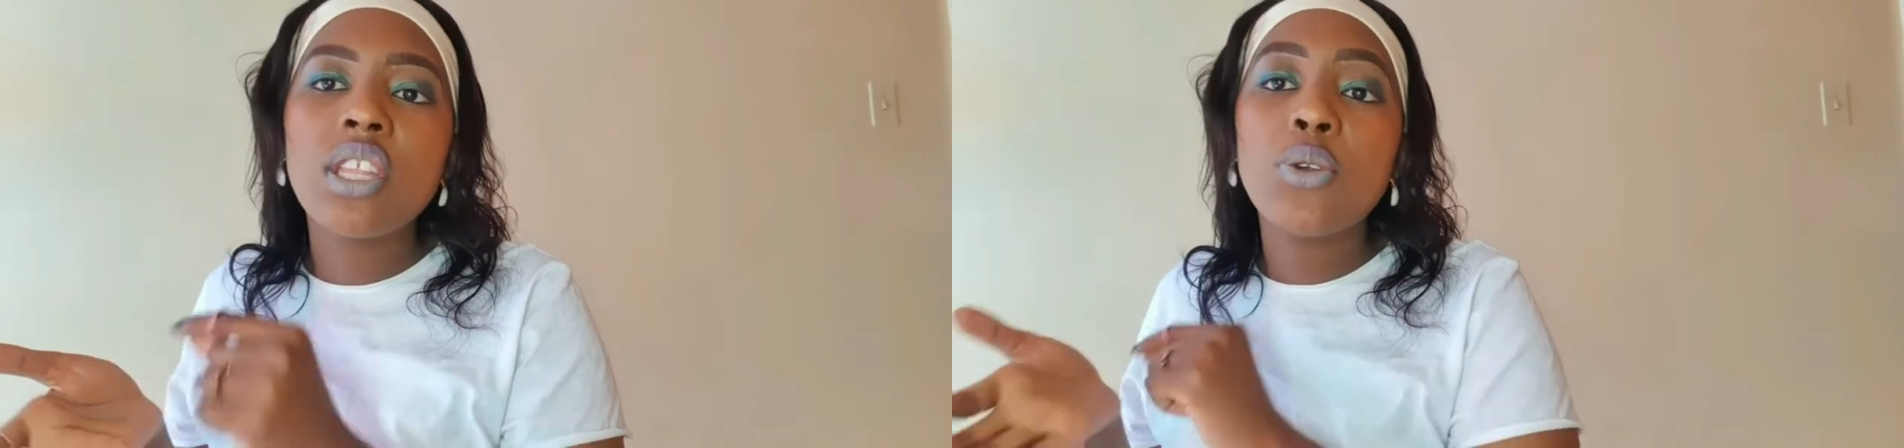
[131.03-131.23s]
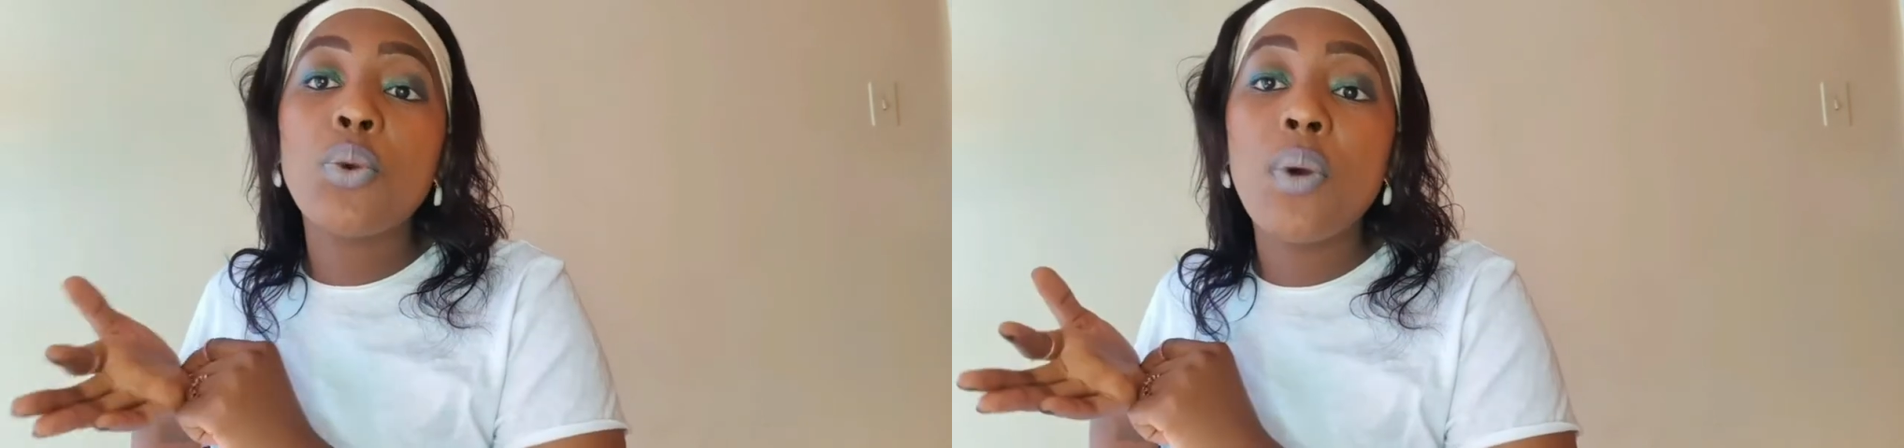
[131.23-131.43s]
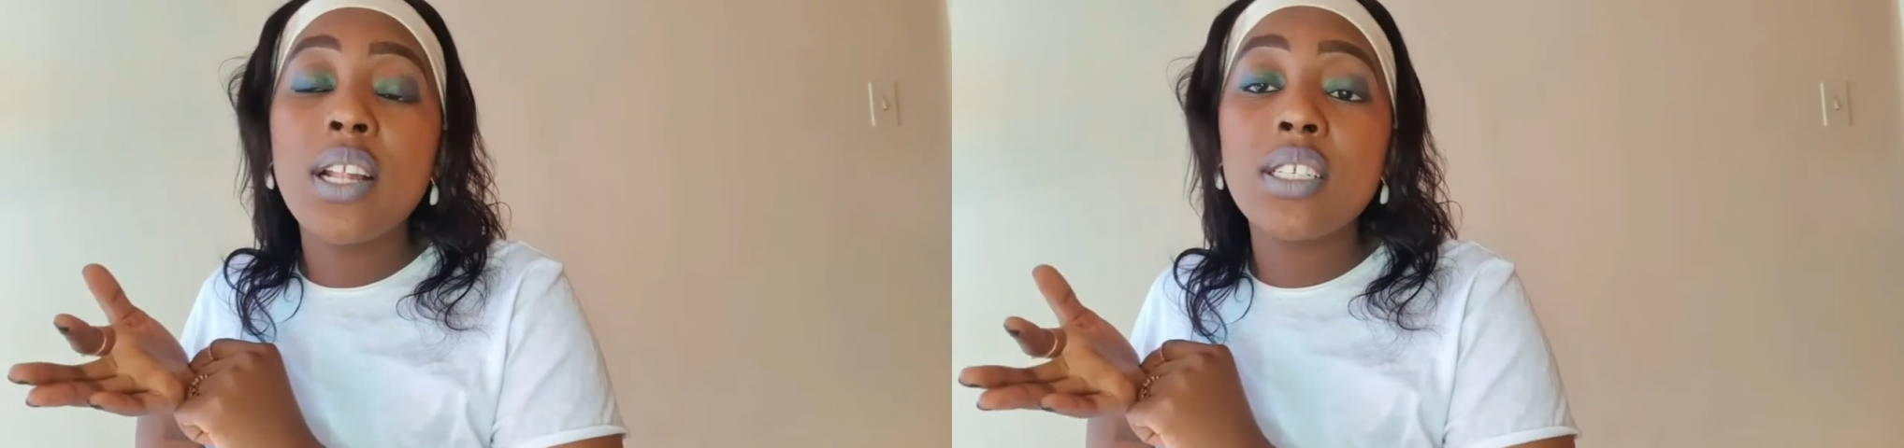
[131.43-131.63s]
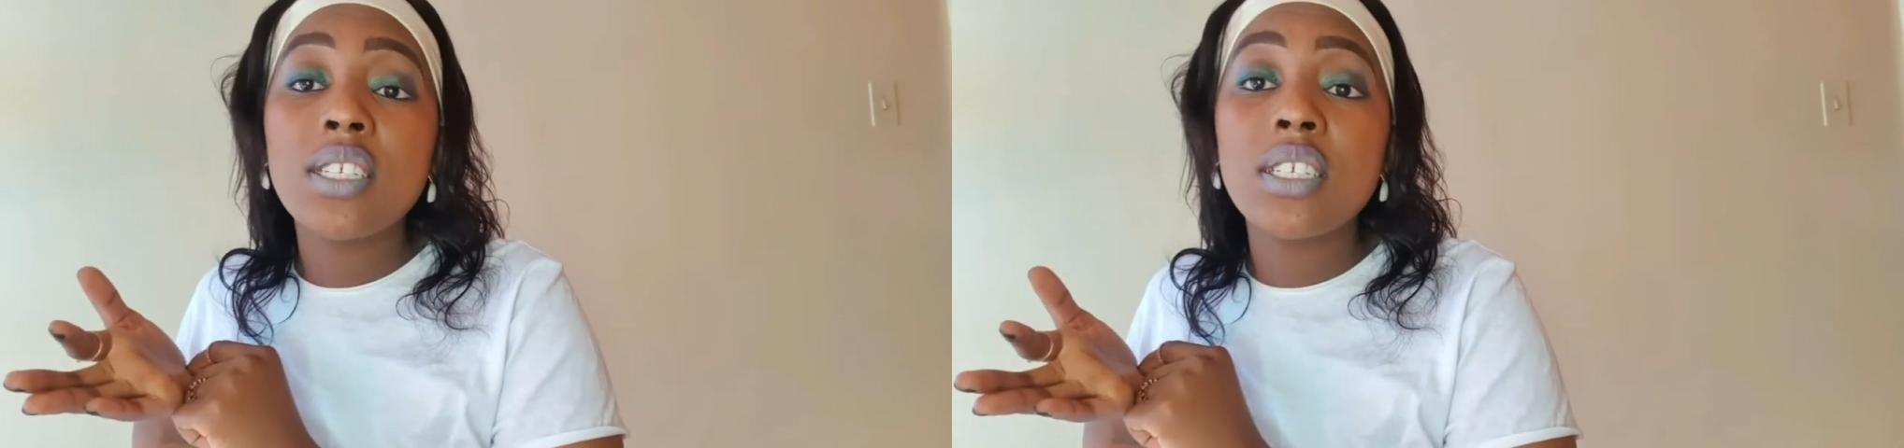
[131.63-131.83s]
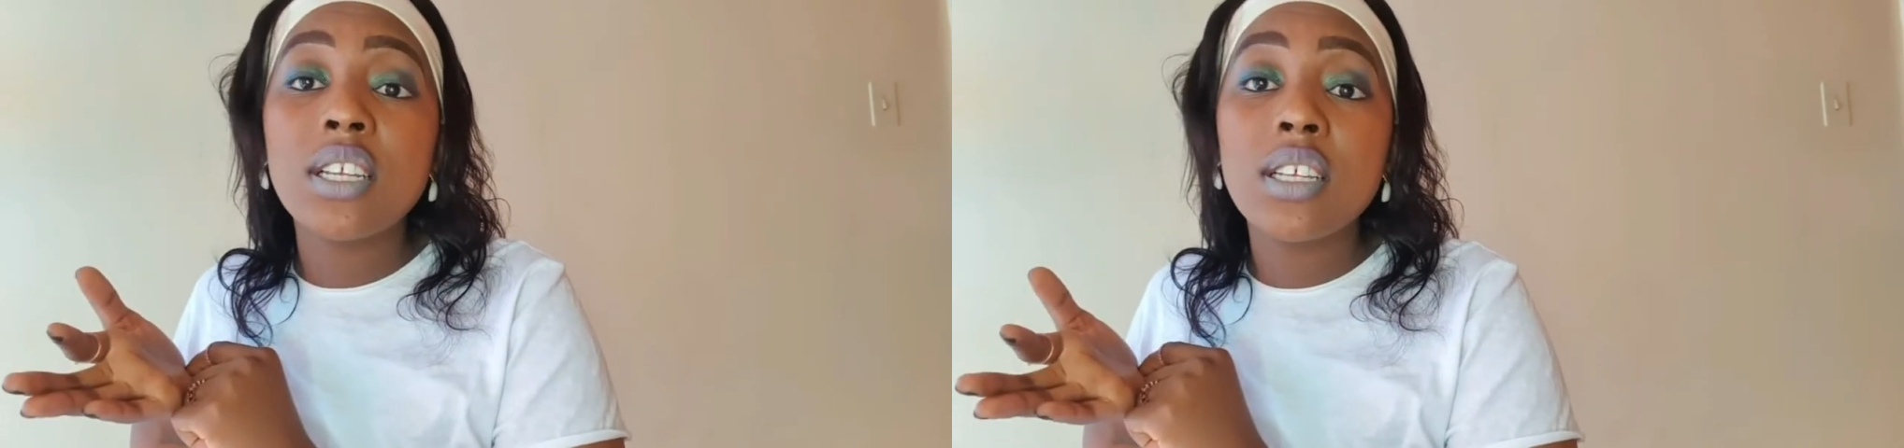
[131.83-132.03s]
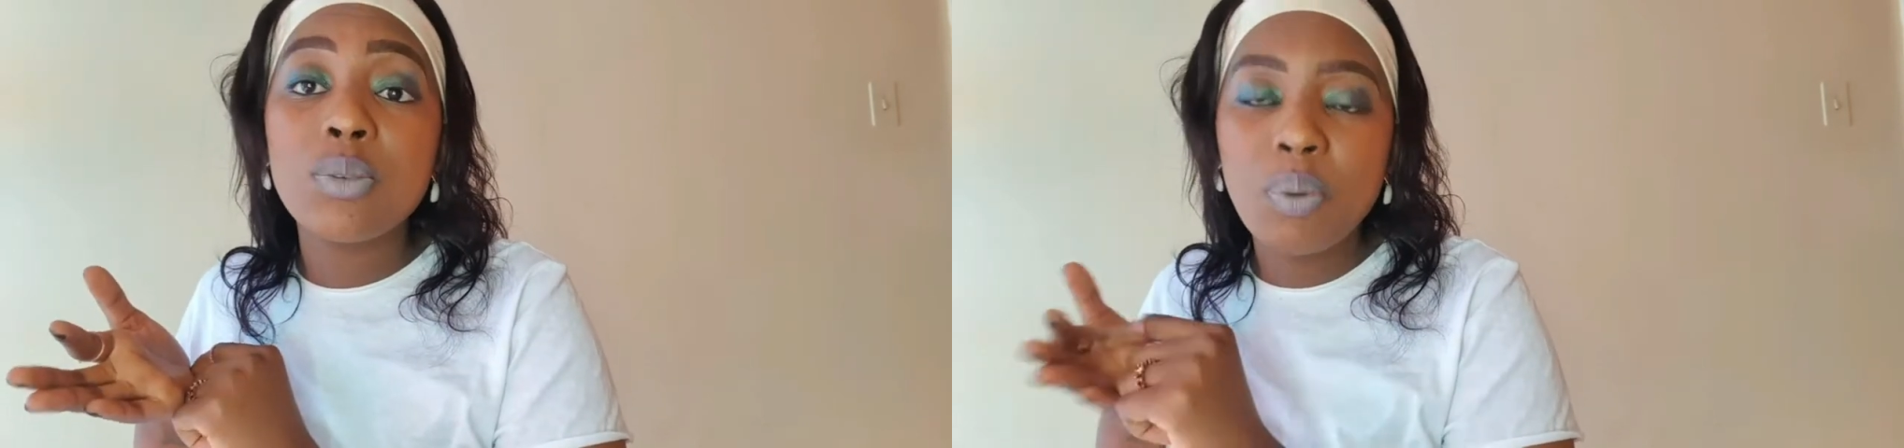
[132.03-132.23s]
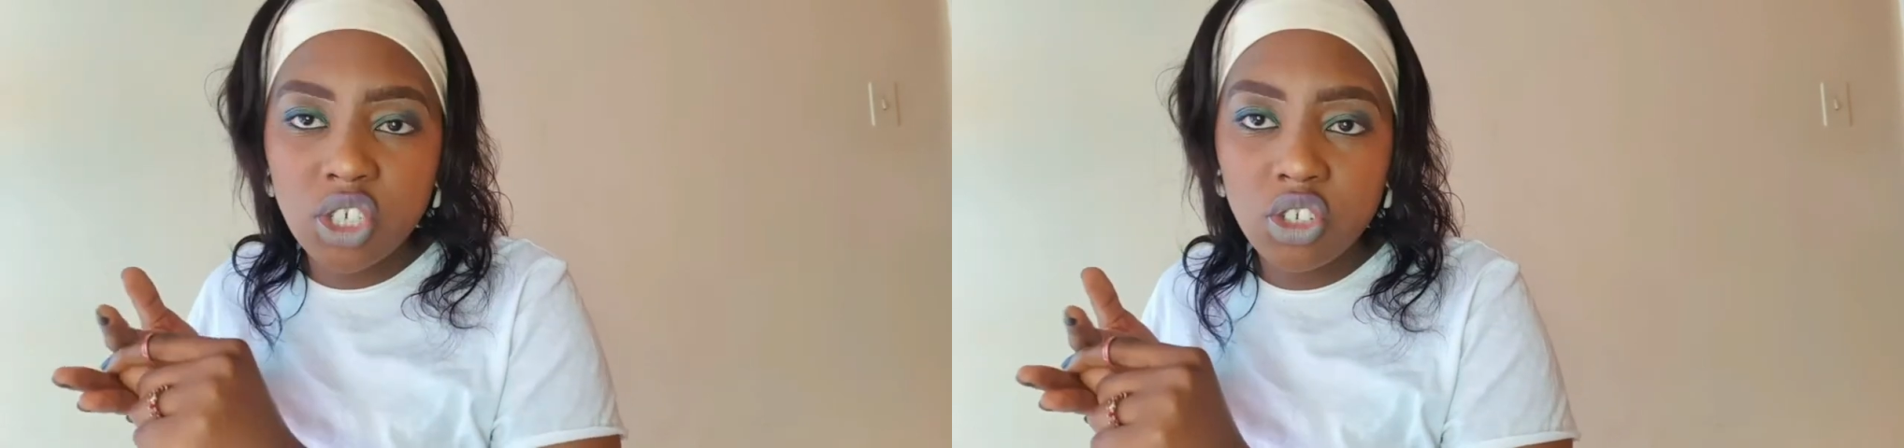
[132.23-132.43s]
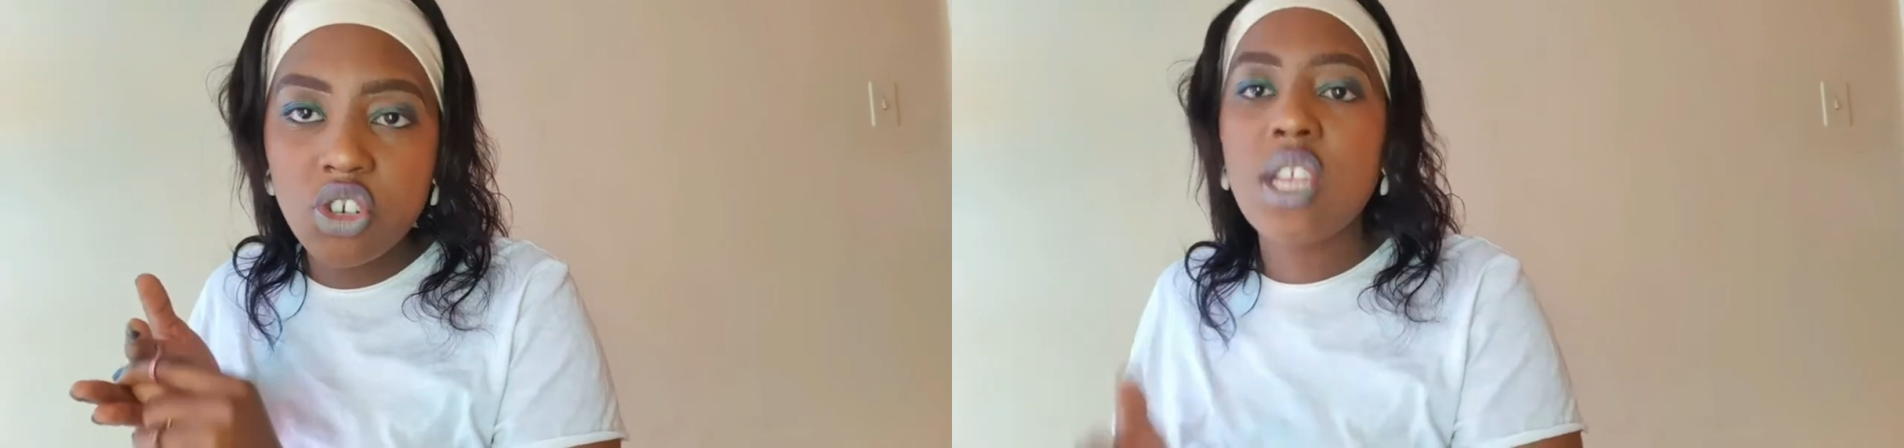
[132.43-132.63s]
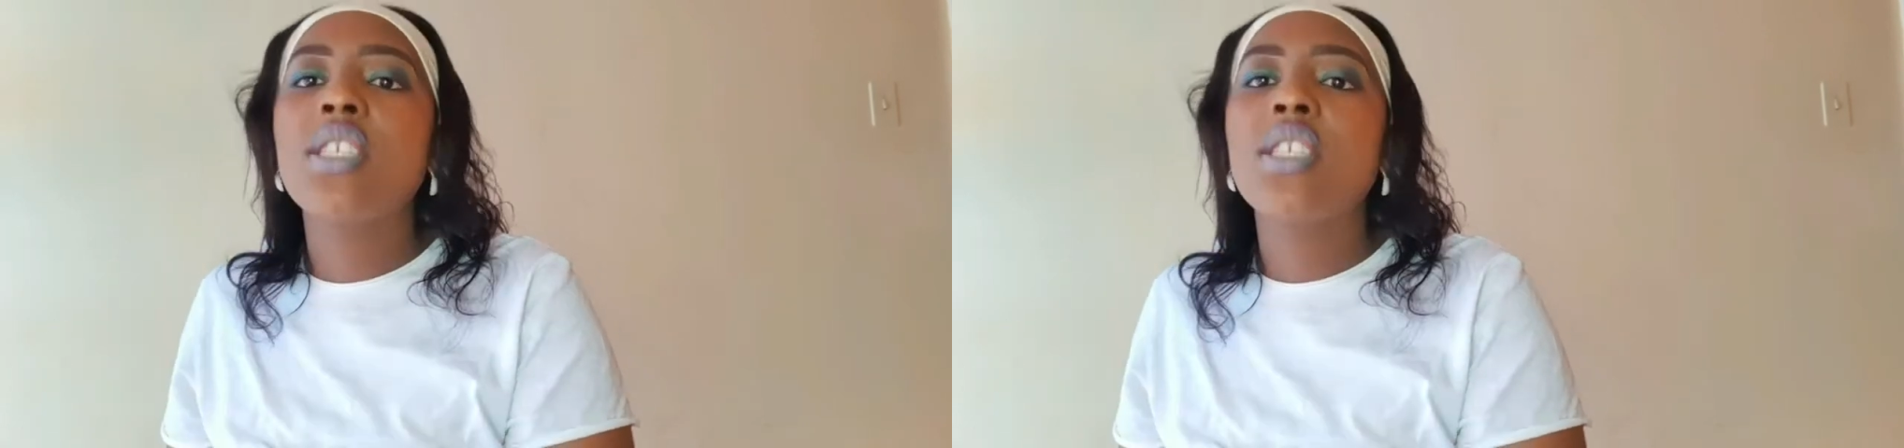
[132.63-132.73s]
that we want special trays.